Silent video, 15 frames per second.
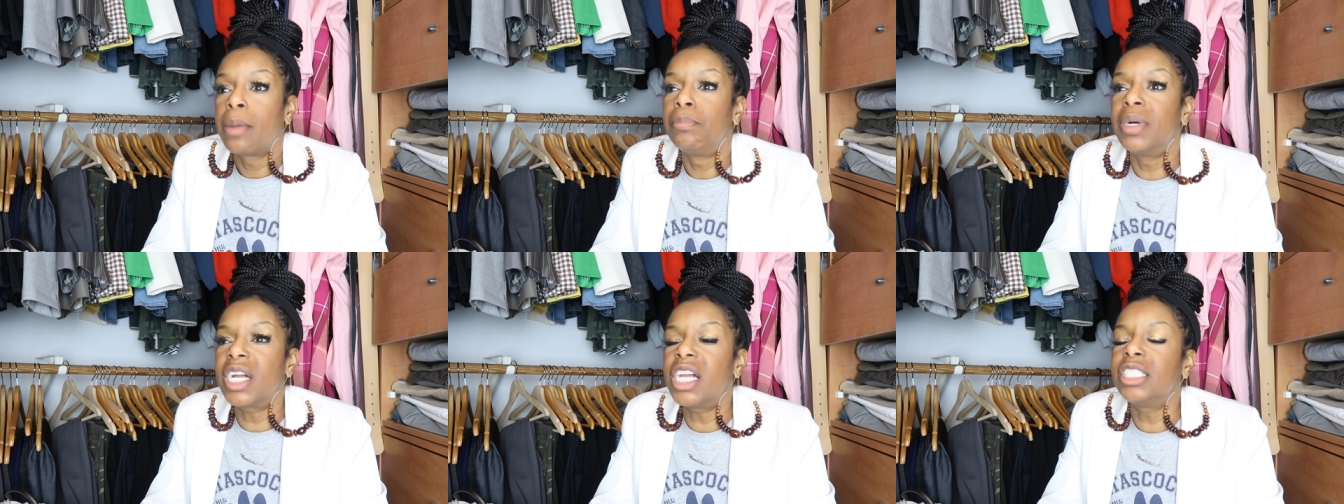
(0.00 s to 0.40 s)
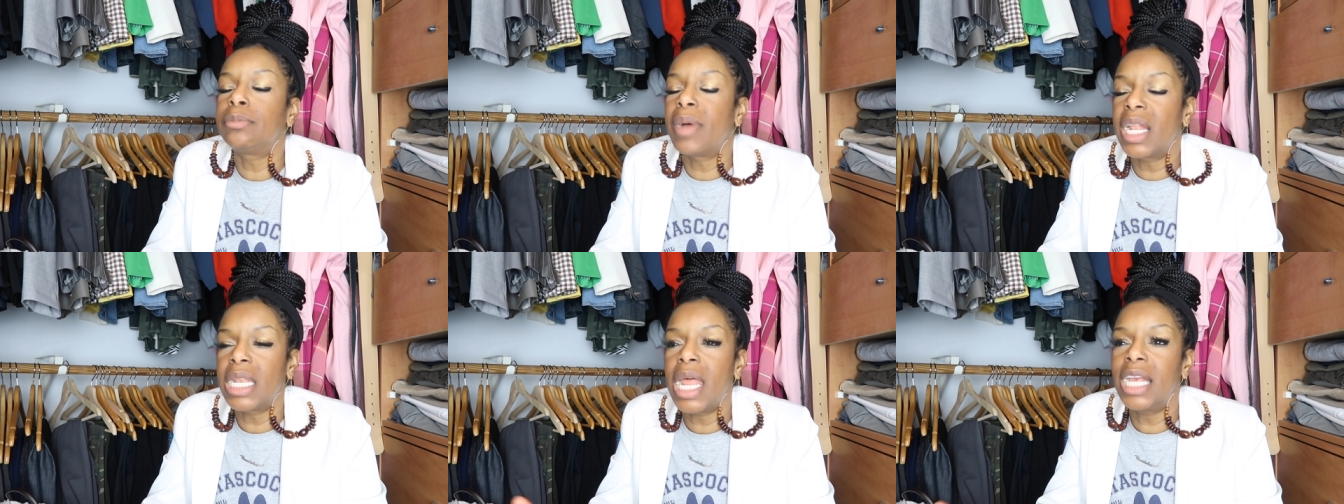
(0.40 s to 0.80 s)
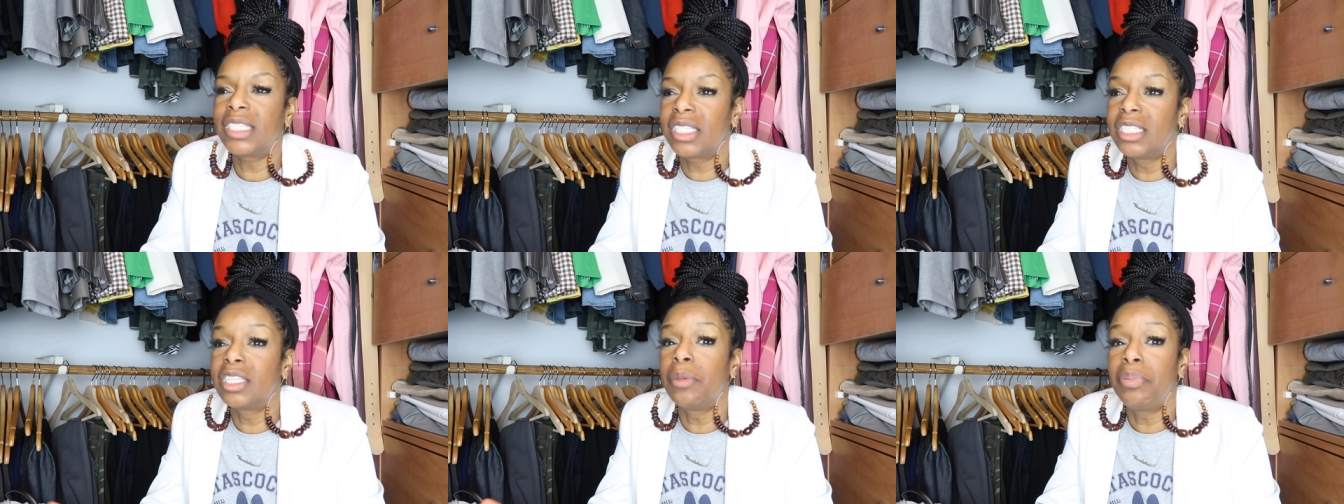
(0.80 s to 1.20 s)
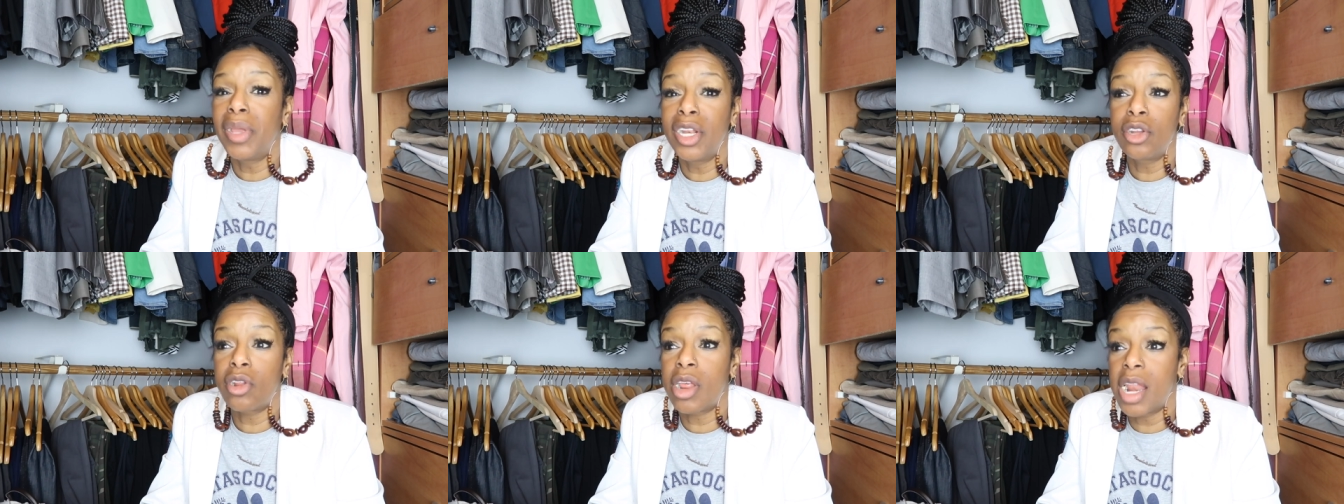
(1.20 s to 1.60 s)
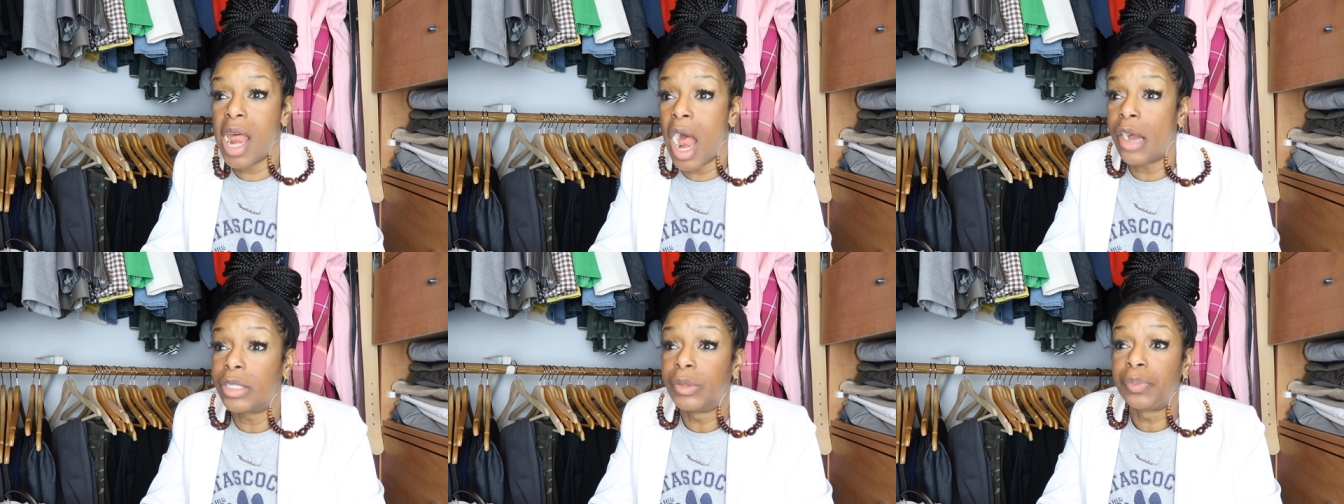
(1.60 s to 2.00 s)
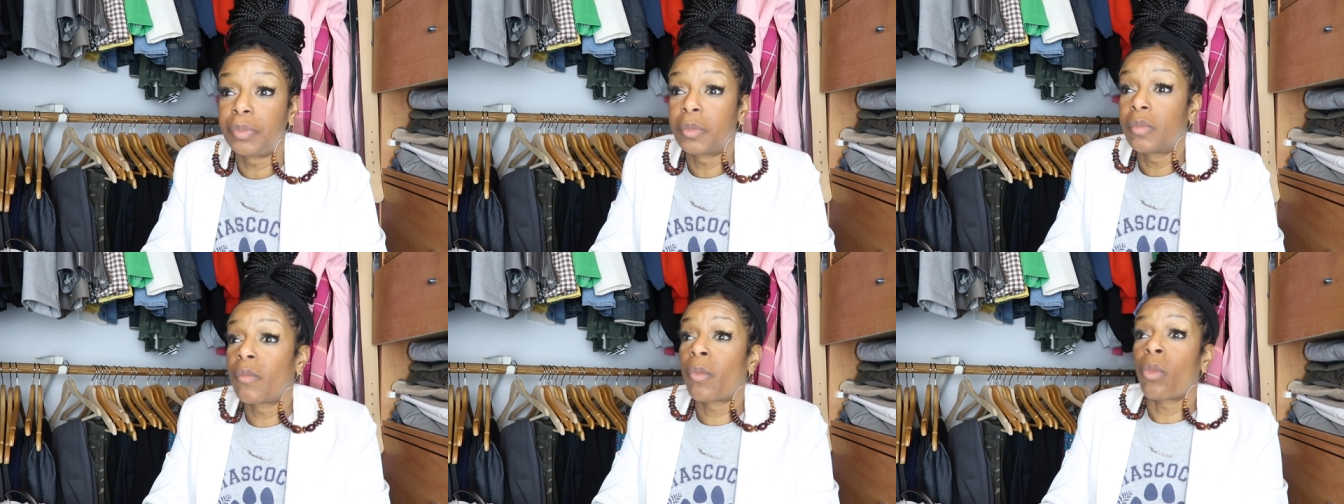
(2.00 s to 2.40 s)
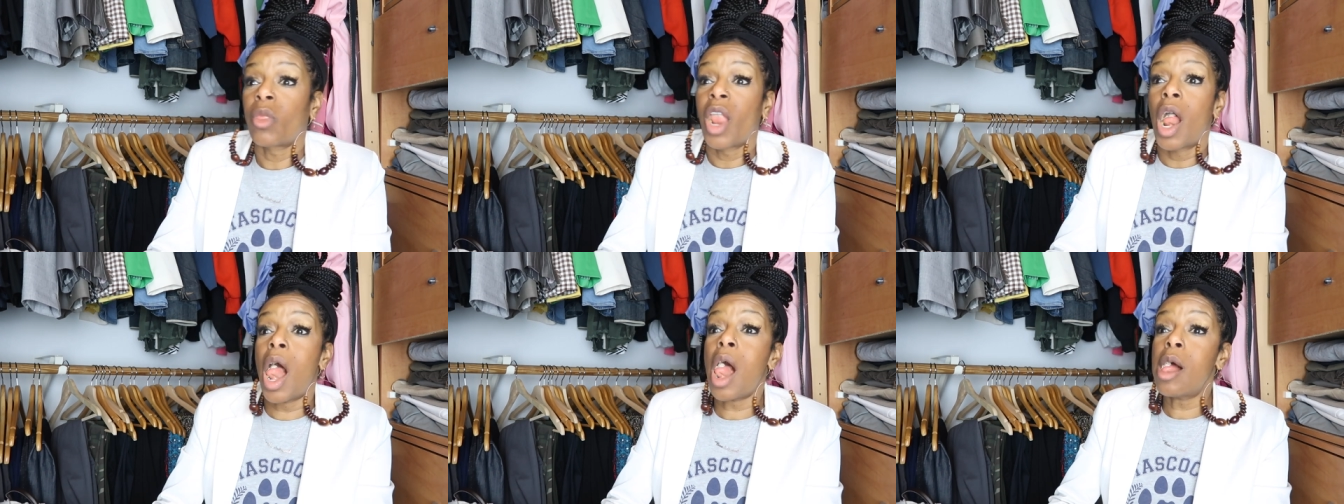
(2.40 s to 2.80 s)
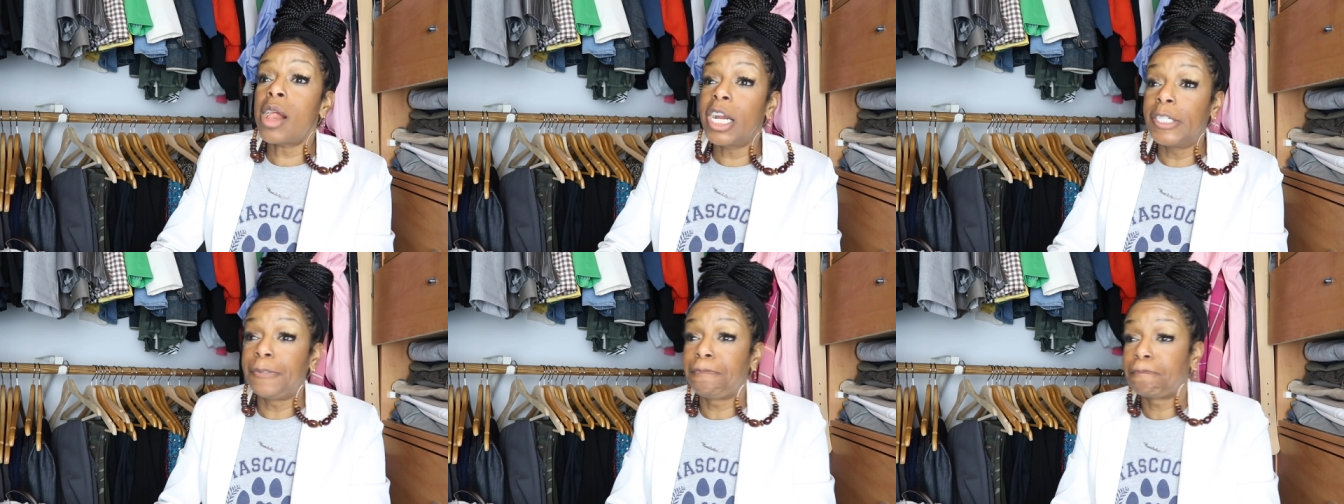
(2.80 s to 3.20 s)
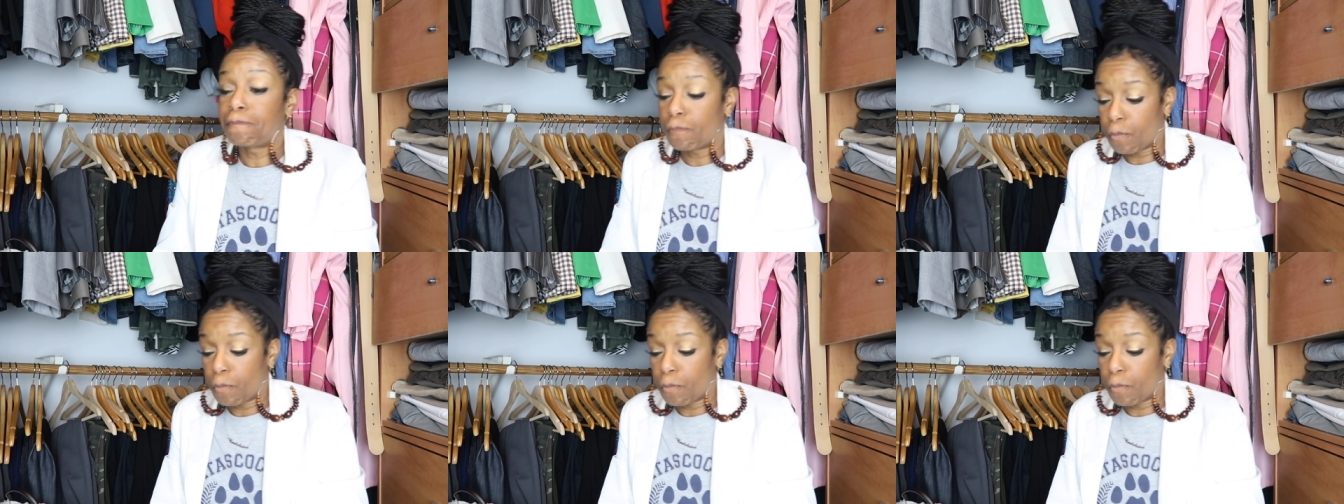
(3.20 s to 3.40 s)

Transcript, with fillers: Because my lesson depended on that. All right.